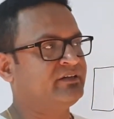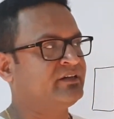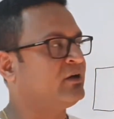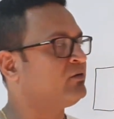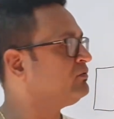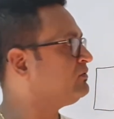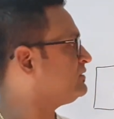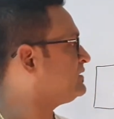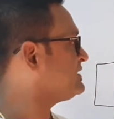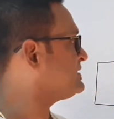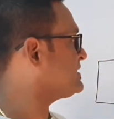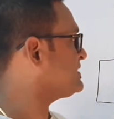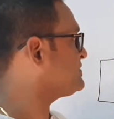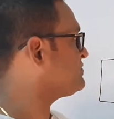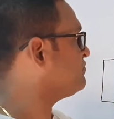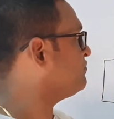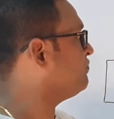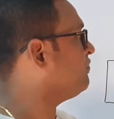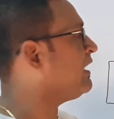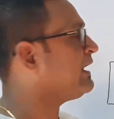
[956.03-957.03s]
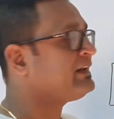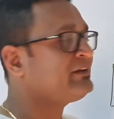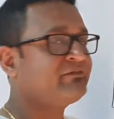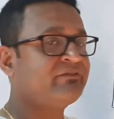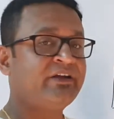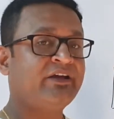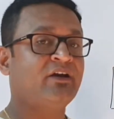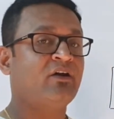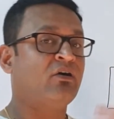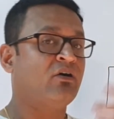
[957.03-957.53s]
Now, this is one
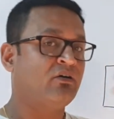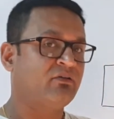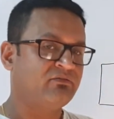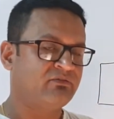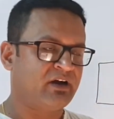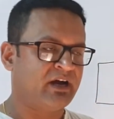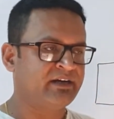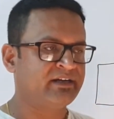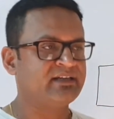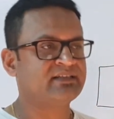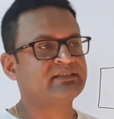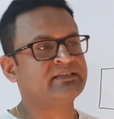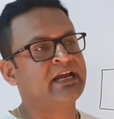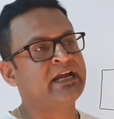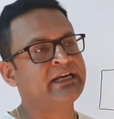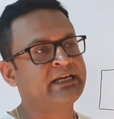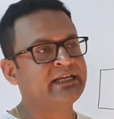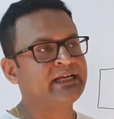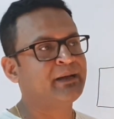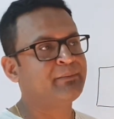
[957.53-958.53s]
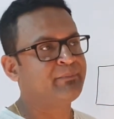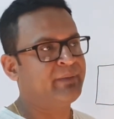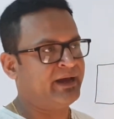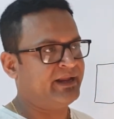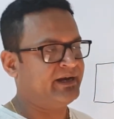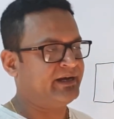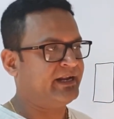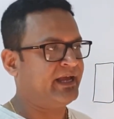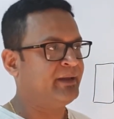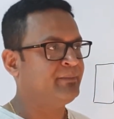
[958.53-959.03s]
way of understanding a
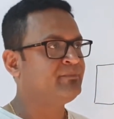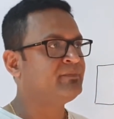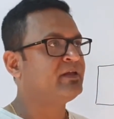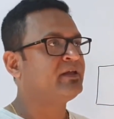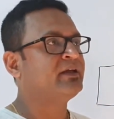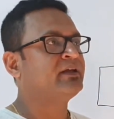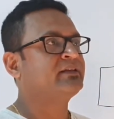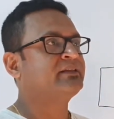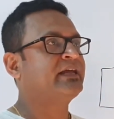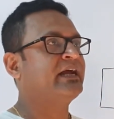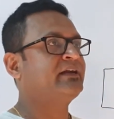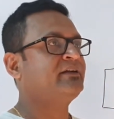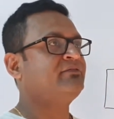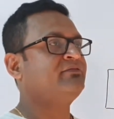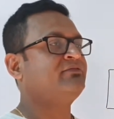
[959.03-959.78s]
paradigm. That